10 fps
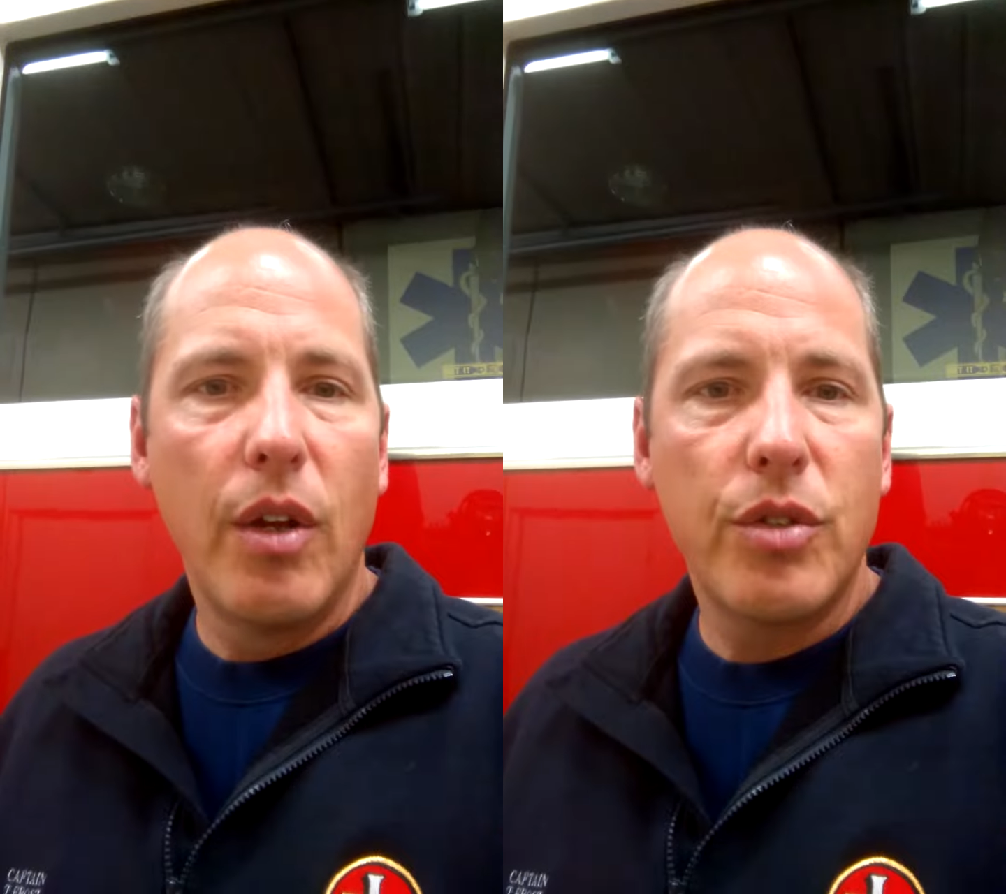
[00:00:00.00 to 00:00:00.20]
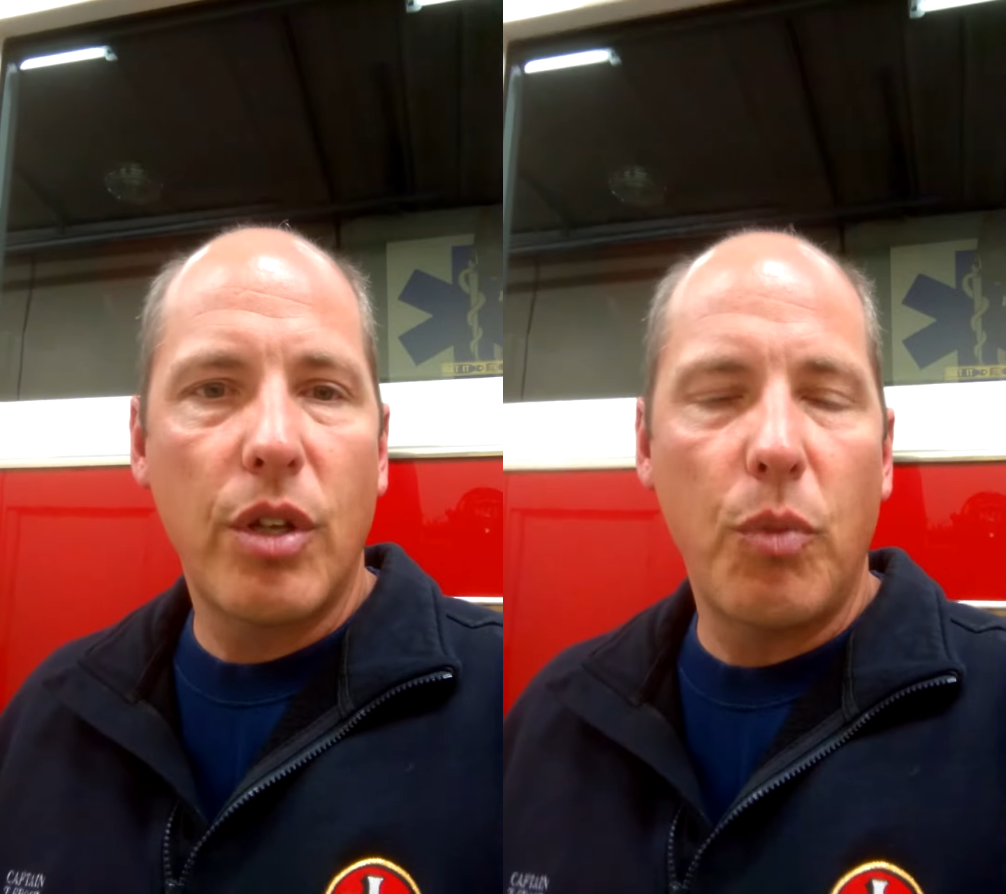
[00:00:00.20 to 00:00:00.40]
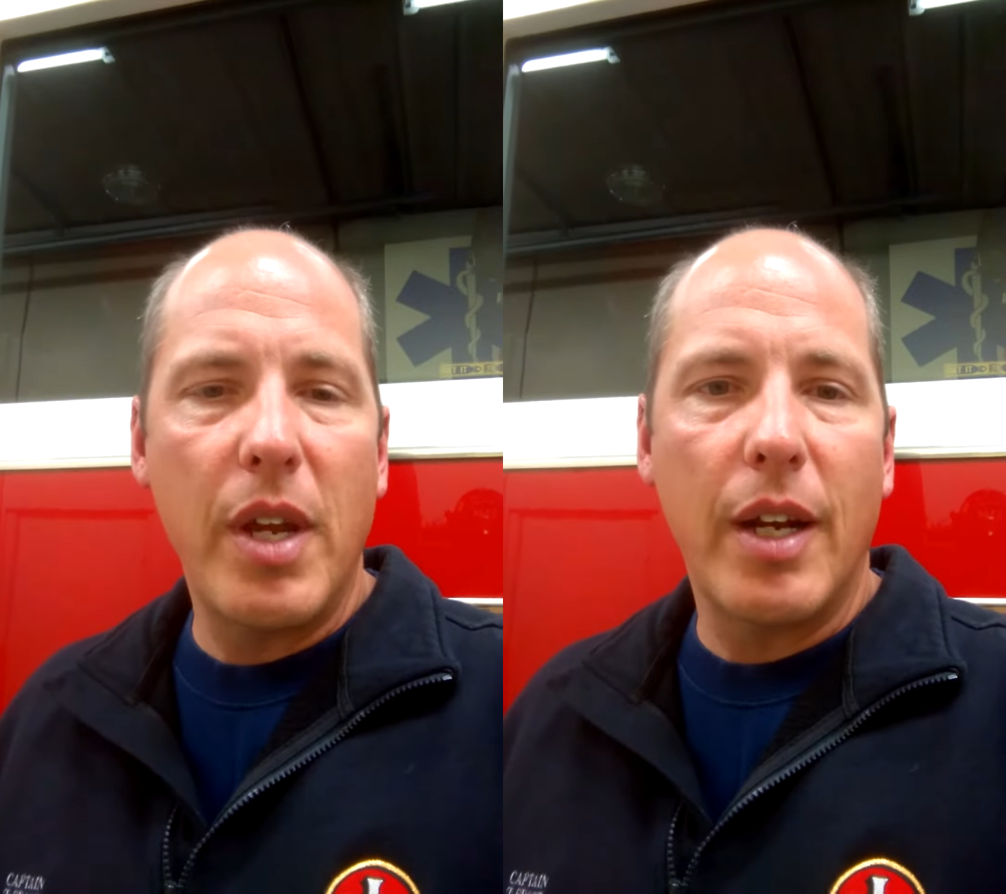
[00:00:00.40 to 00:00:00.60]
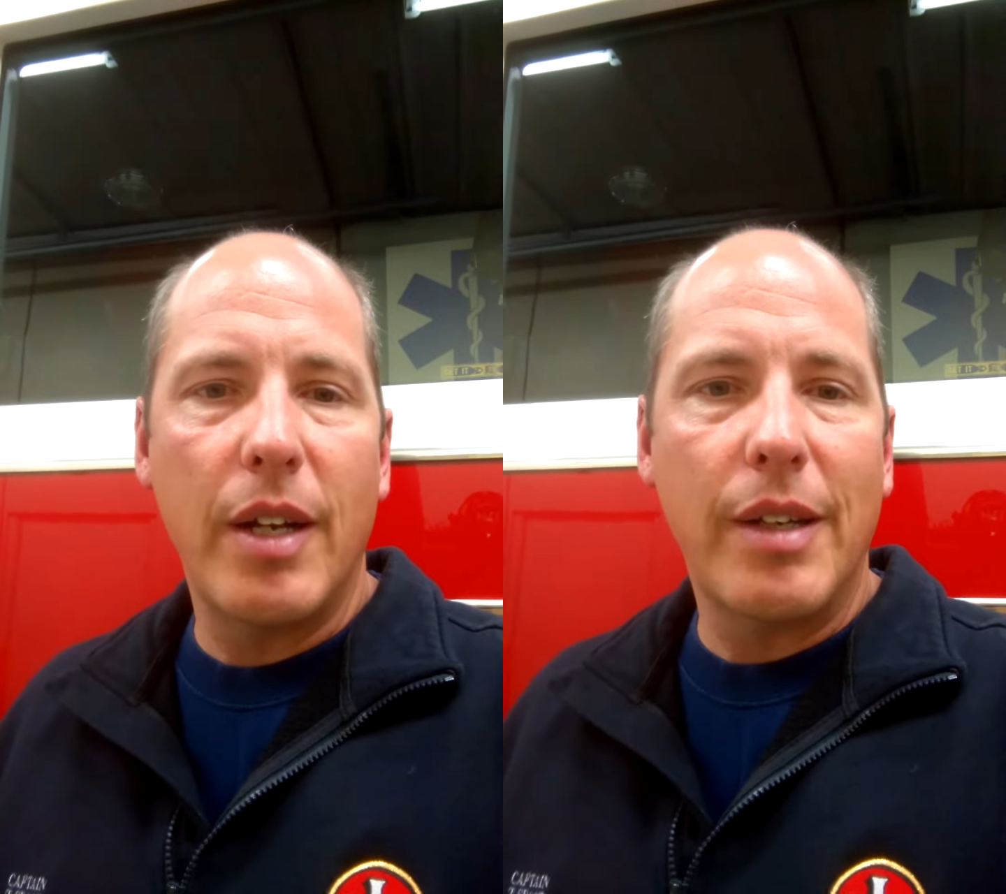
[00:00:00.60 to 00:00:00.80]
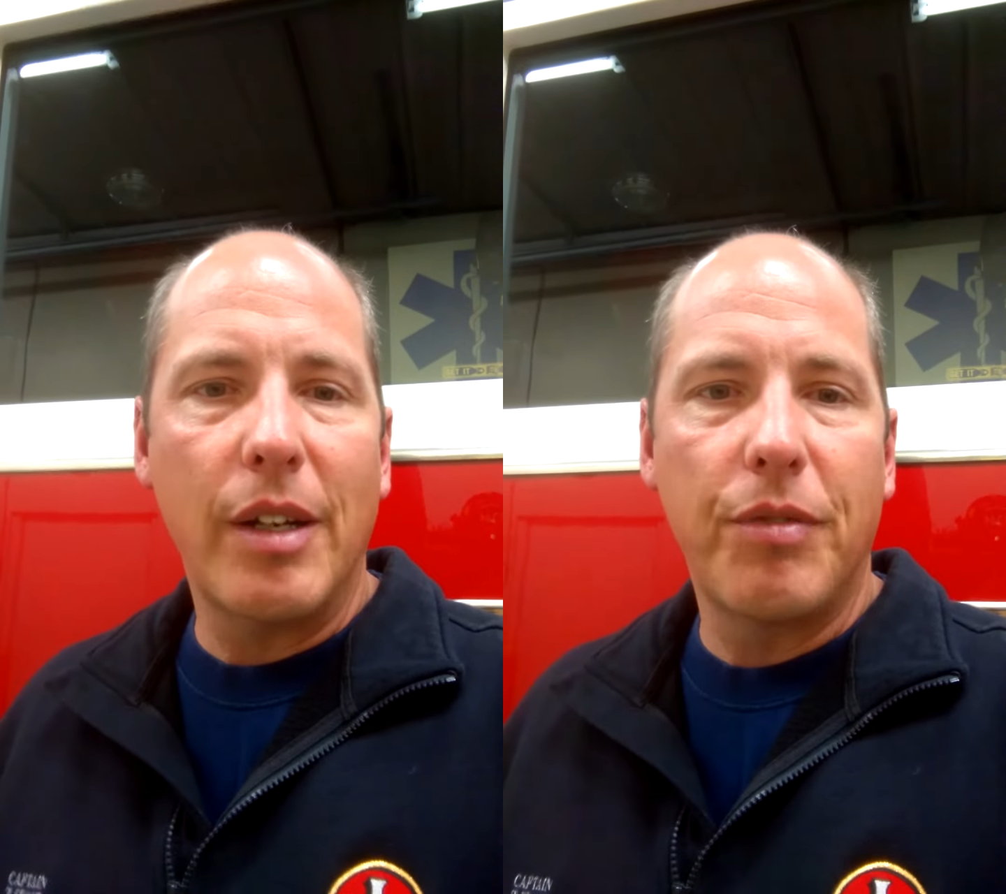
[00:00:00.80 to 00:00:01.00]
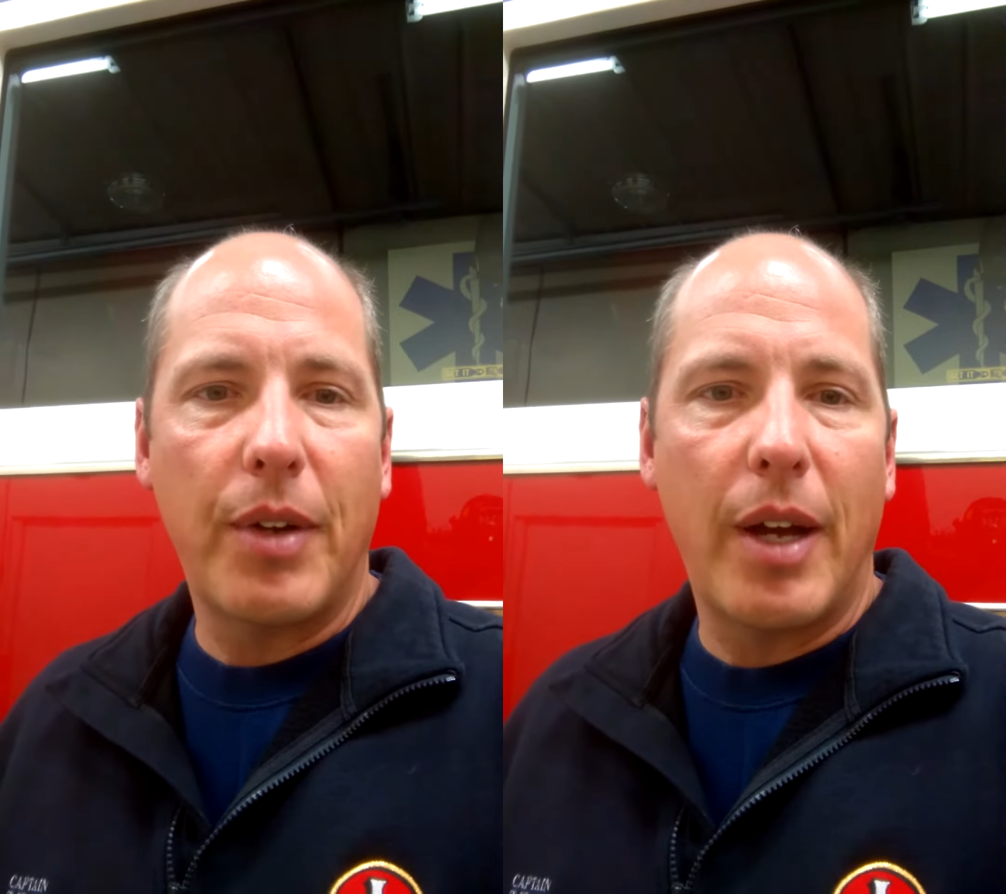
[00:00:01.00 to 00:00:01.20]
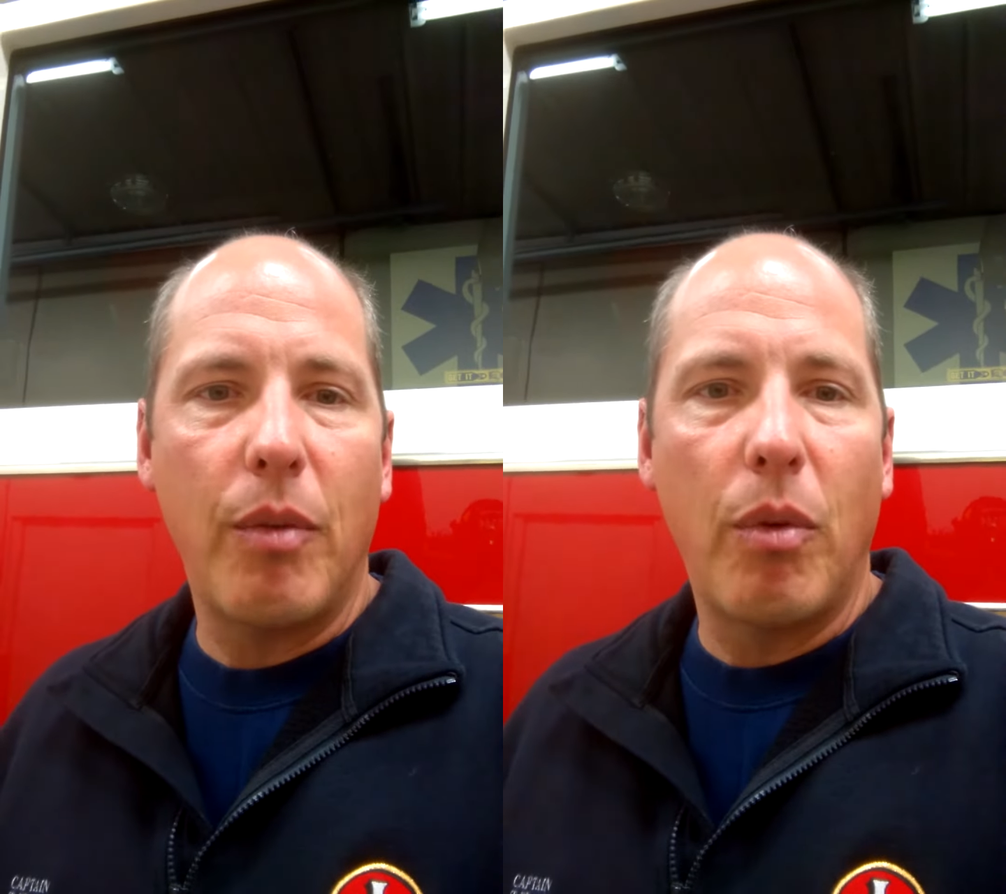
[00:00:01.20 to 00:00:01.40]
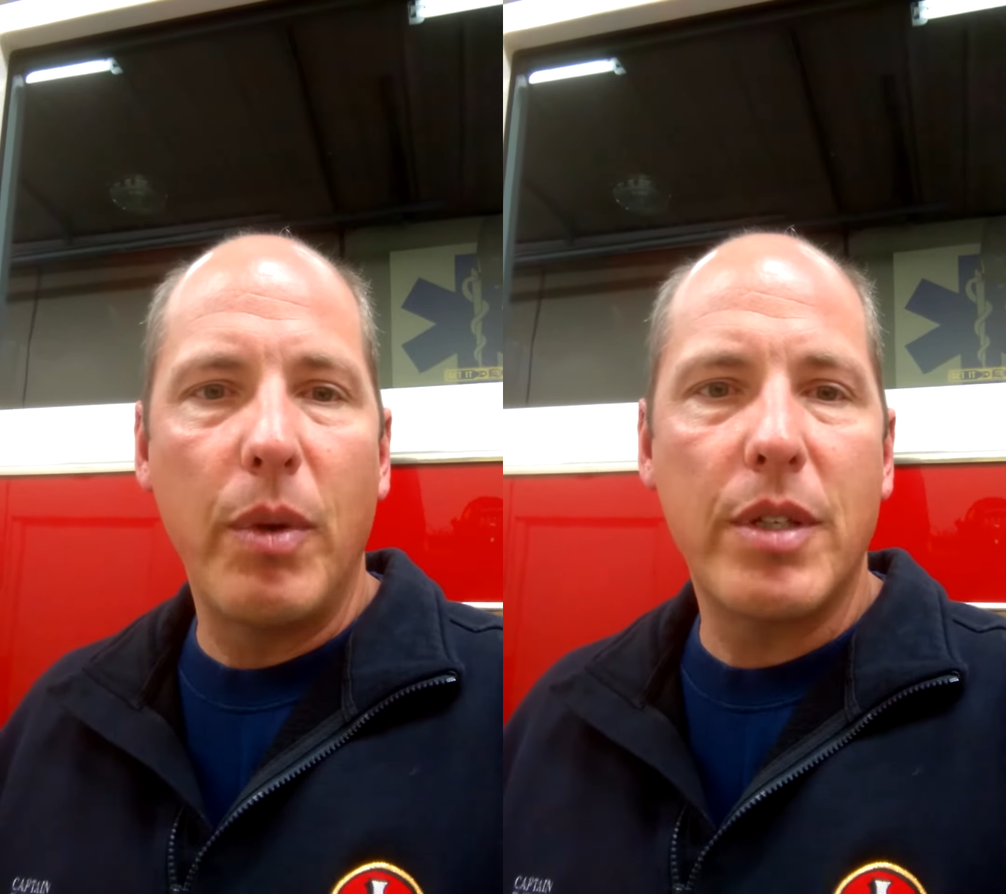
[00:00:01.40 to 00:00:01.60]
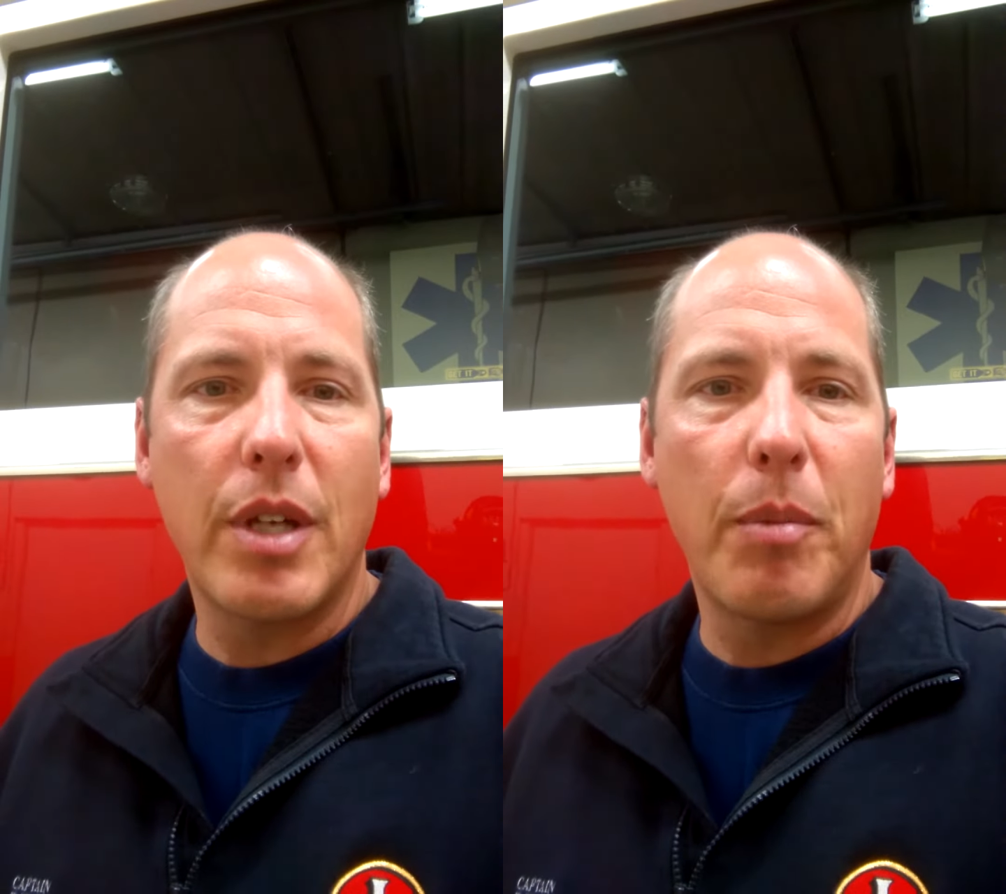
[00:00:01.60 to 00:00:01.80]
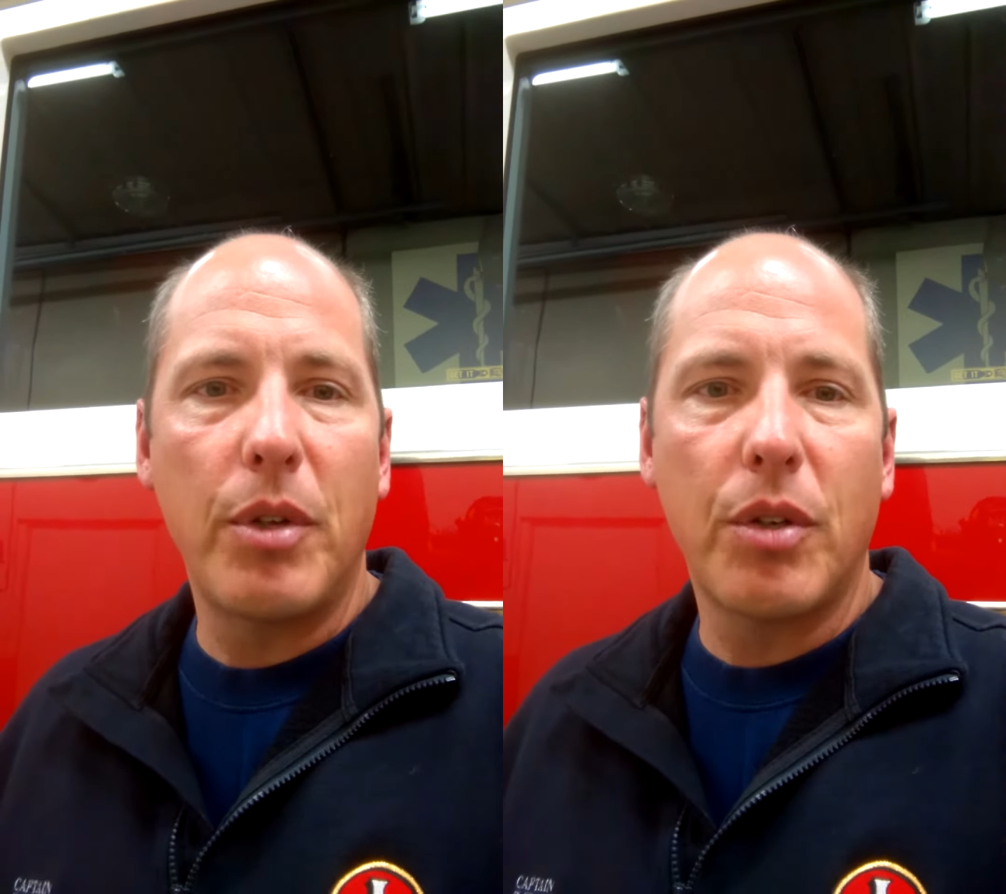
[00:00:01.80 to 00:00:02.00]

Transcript: so that we can identify when we stumble